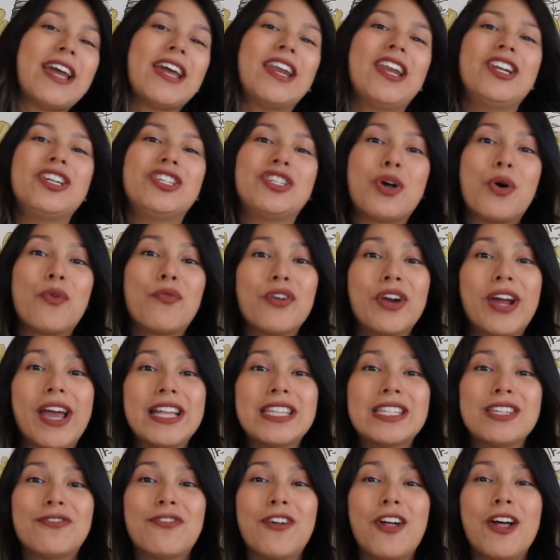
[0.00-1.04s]
And don't
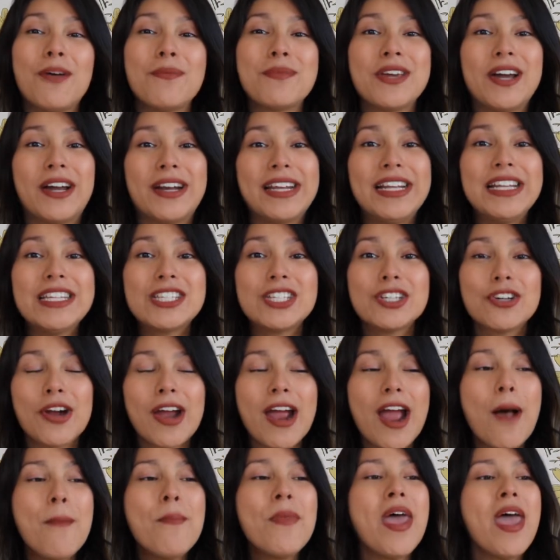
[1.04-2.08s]
forget to follow me on
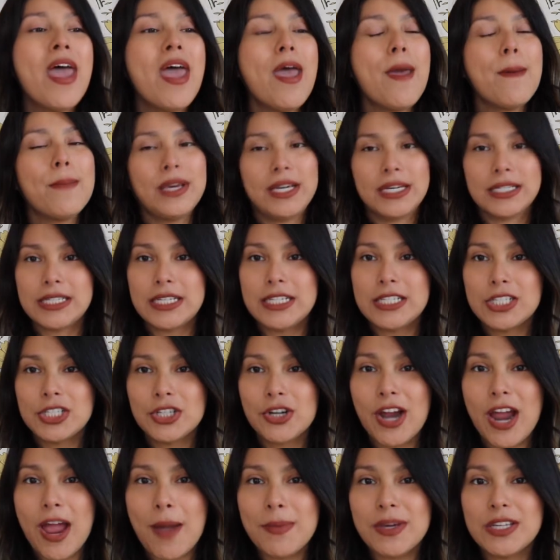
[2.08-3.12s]
Instagram, because
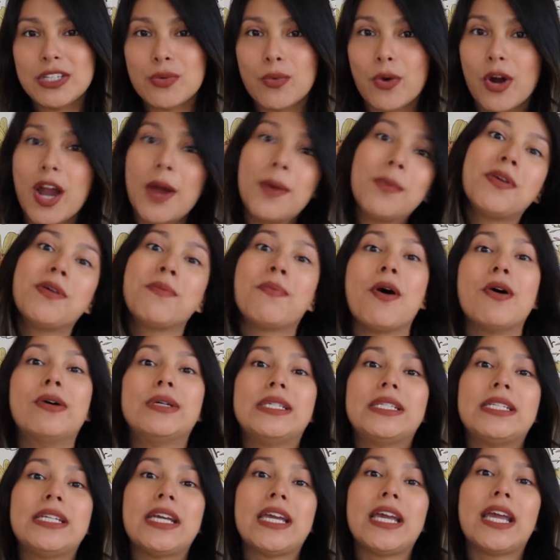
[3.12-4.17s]
Instagram is where I'm going to be
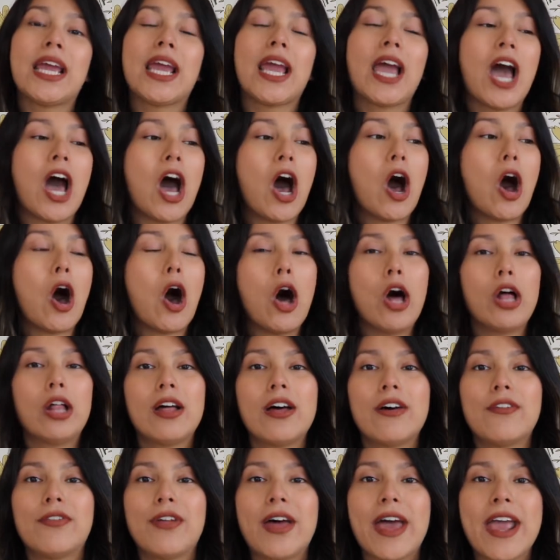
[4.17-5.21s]
posting
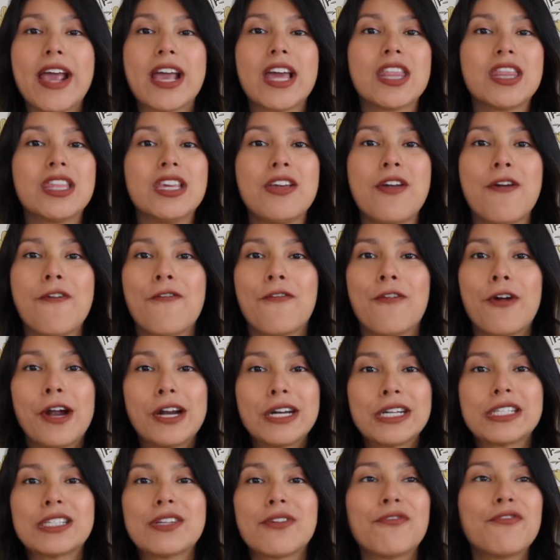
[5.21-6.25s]
all of like the
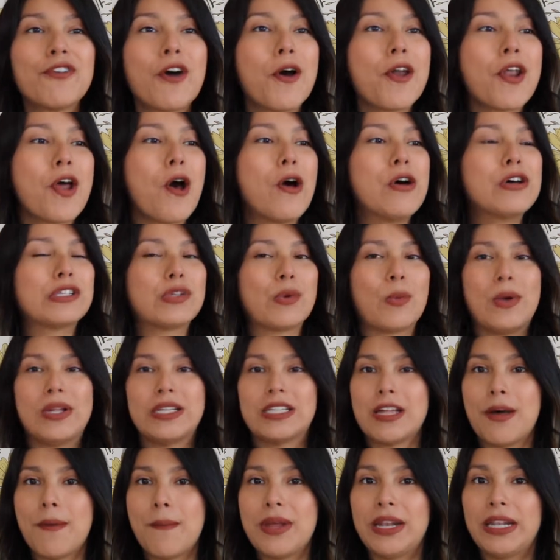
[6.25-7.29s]
first photos
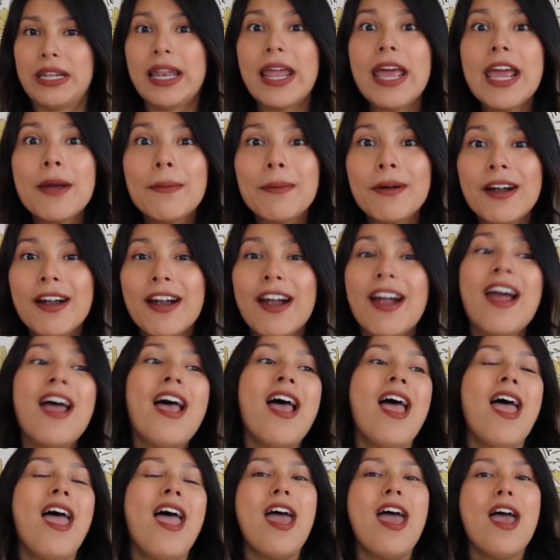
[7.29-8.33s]
once I'm in labor,
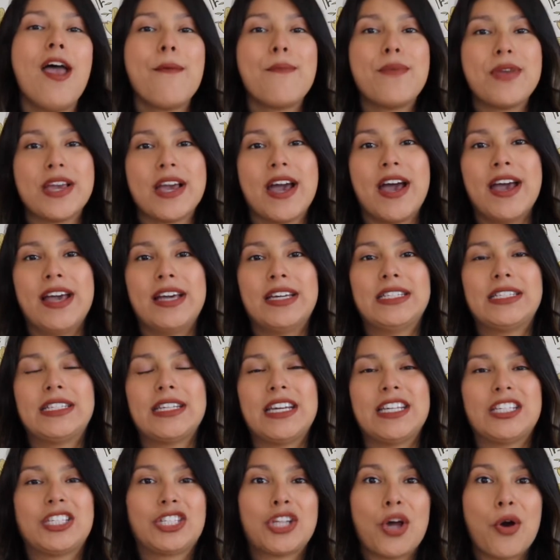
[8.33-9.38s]
because
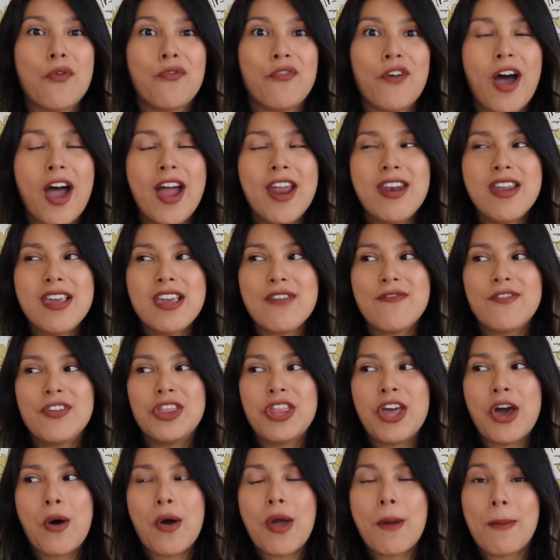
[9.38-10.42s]
it's so fun,
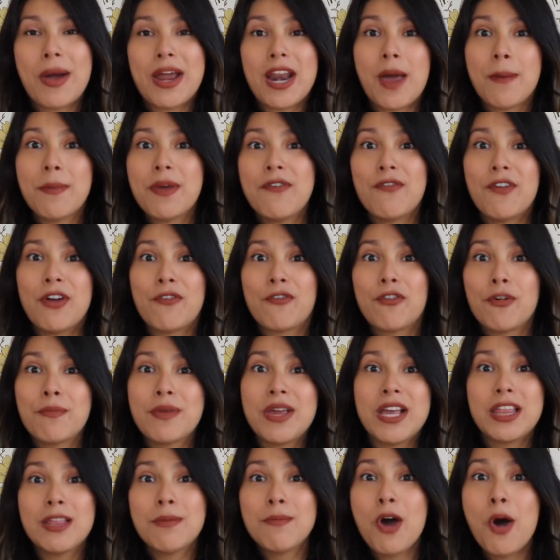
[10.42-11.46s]
even though it might not be fun for
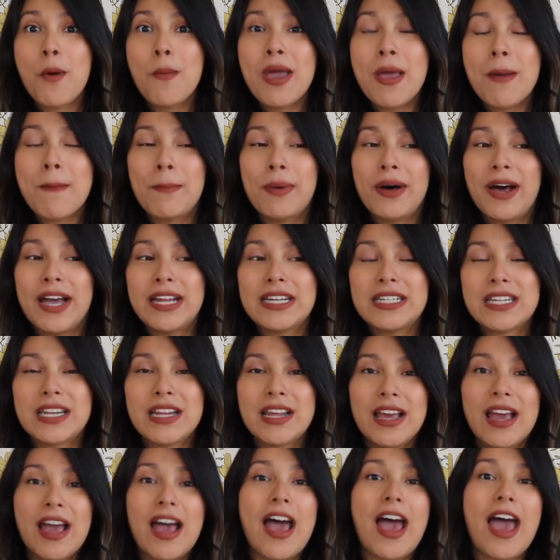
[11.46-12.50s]
me in the moment. But
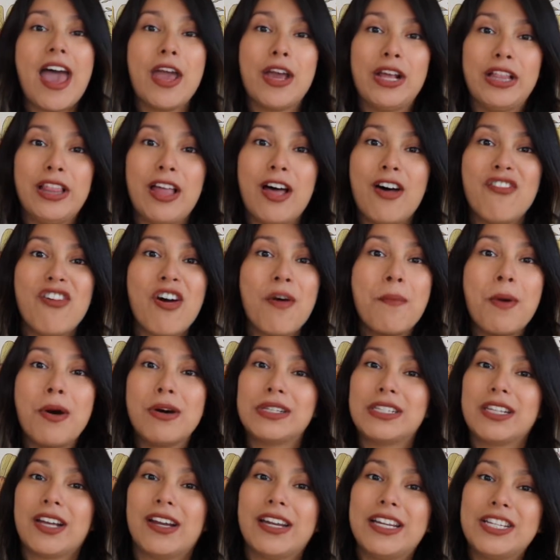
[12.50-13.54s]
I love
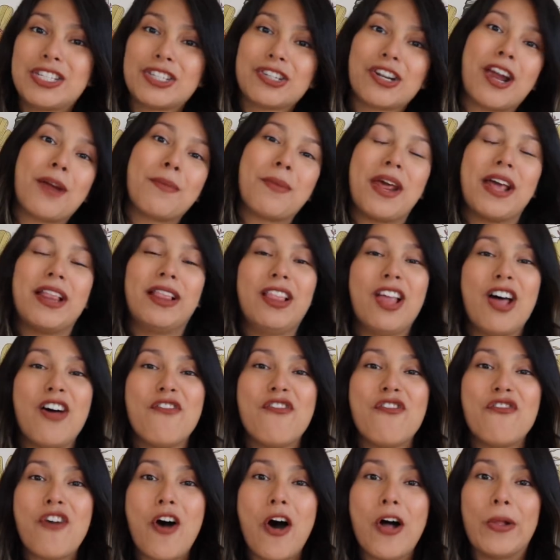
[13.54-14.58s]
posting on Instagram, and I
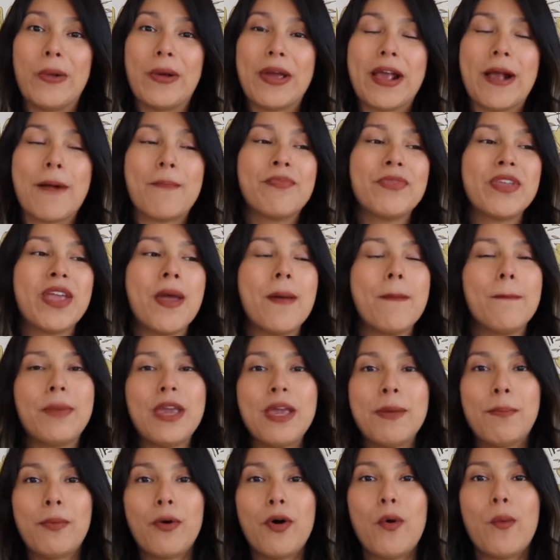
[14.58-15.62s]
love following
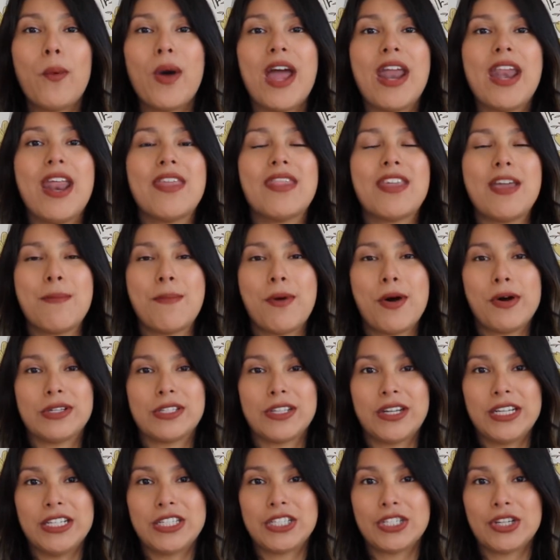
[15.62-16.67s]
people when they
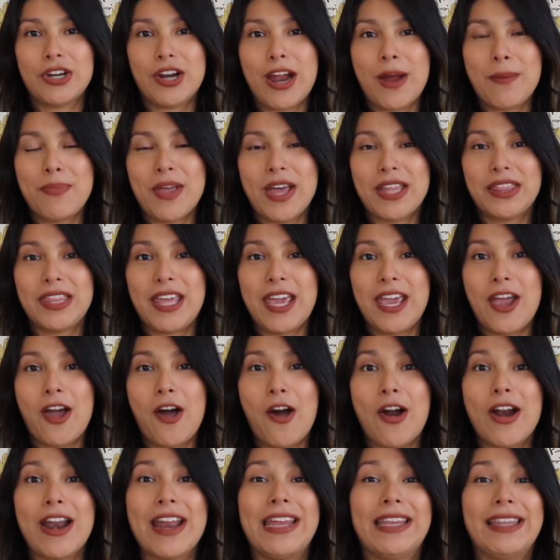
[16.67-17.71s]
post on Instagram that they
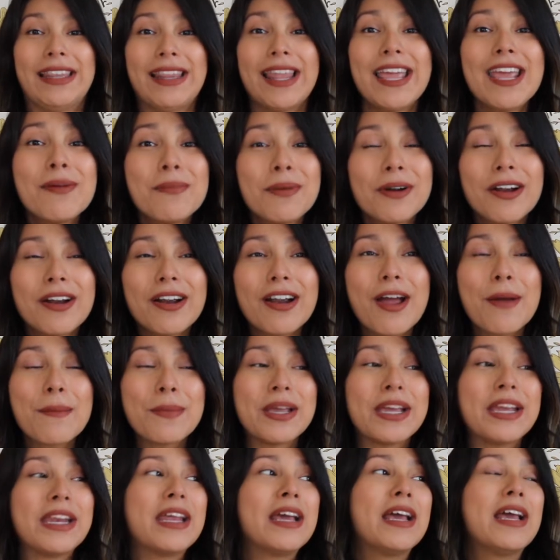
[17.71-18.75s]
are in labor. I
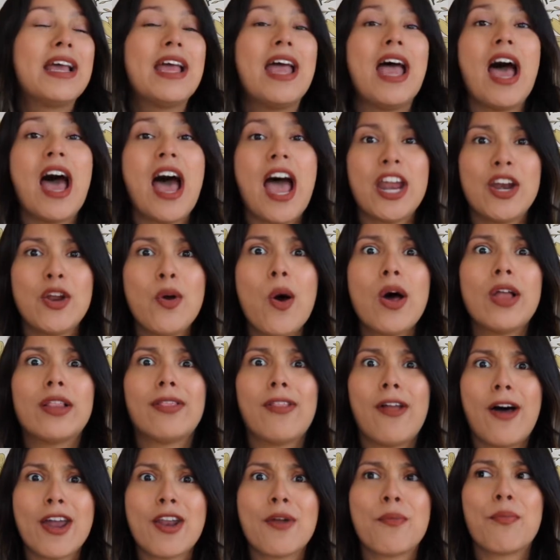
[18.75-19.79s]
mean, I know a
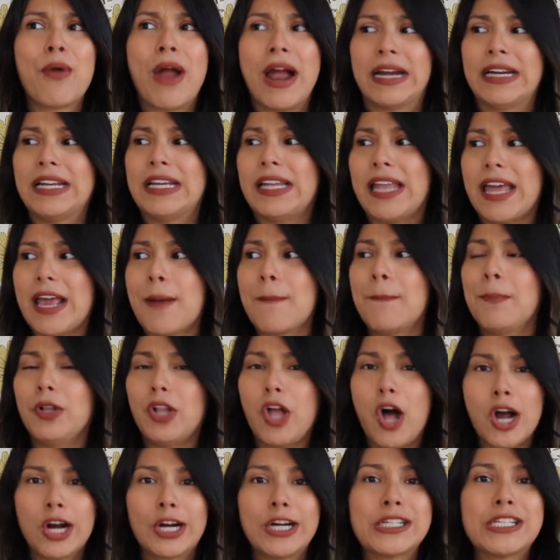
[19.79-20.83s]
lot of pregnant like
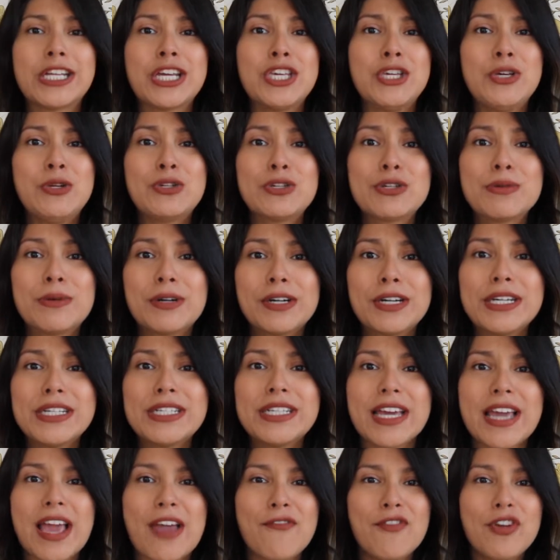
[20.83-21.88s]
bloggers and
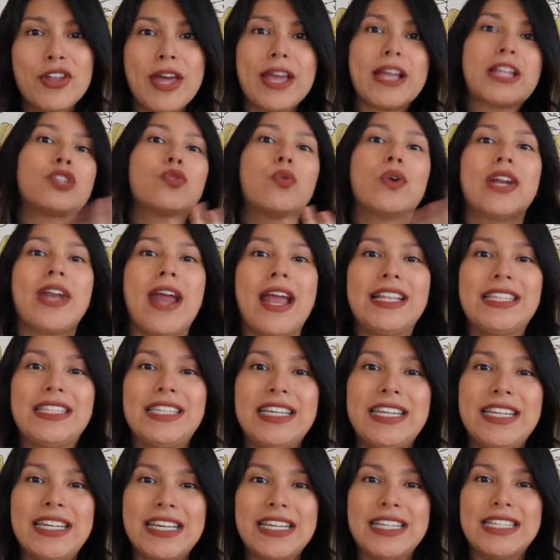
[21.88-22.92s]
YouTubers. Like, I feel like
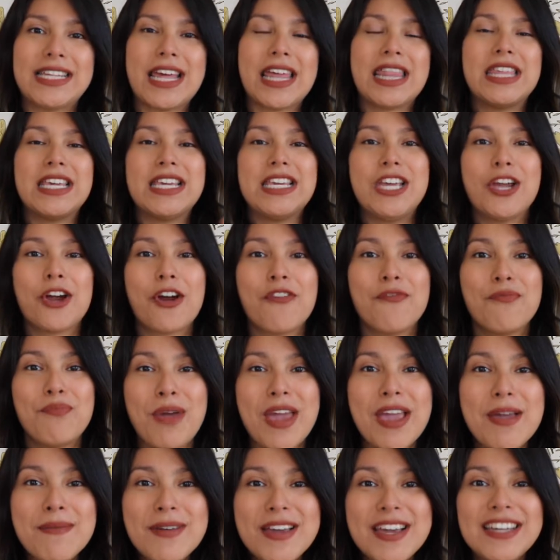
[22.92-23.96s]
2019 is the year of
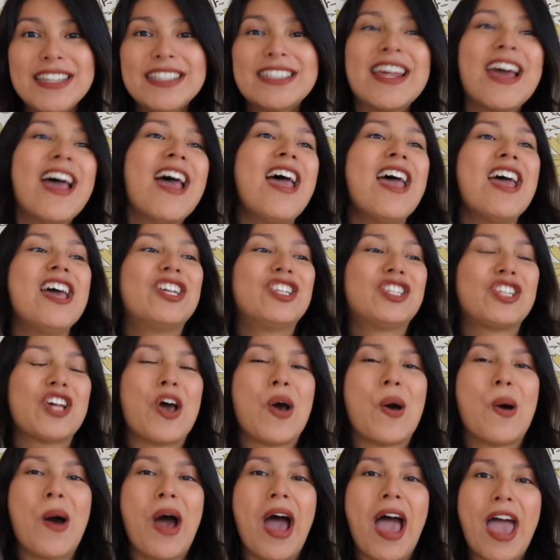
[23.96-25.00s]
babies,
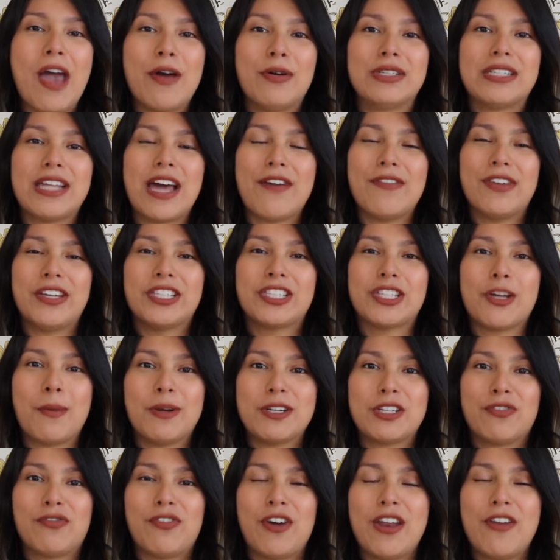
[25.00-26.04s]
so I was having so
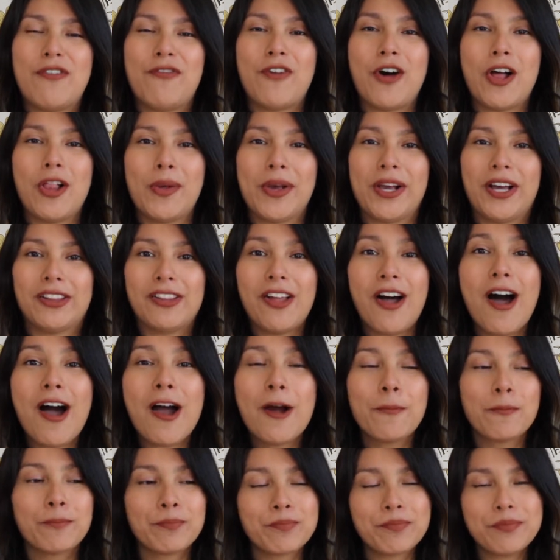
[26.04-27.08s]
much fun following
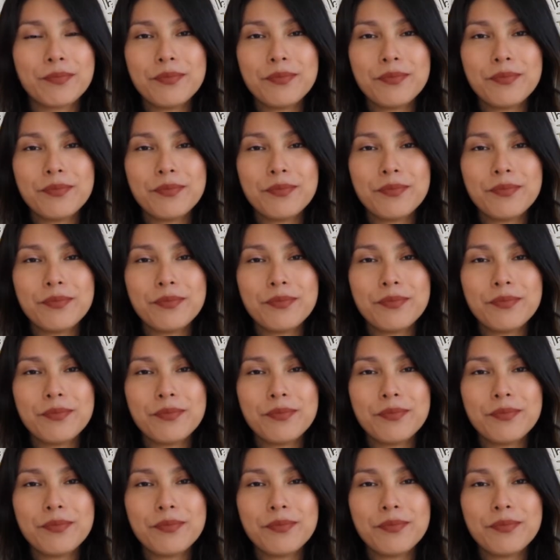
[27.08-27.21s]
along.